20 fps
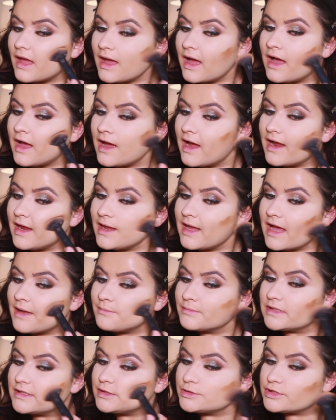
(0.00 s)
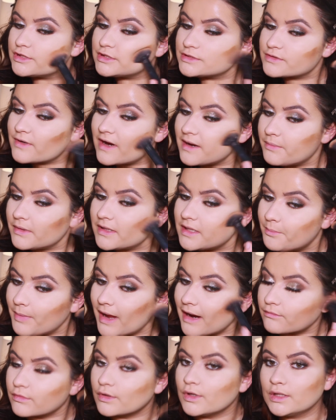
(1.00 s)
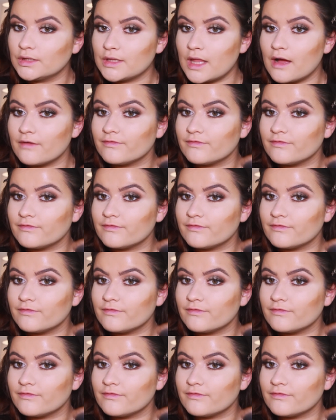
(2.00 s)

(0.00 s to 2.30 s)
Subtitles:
I am literally scraping the barrel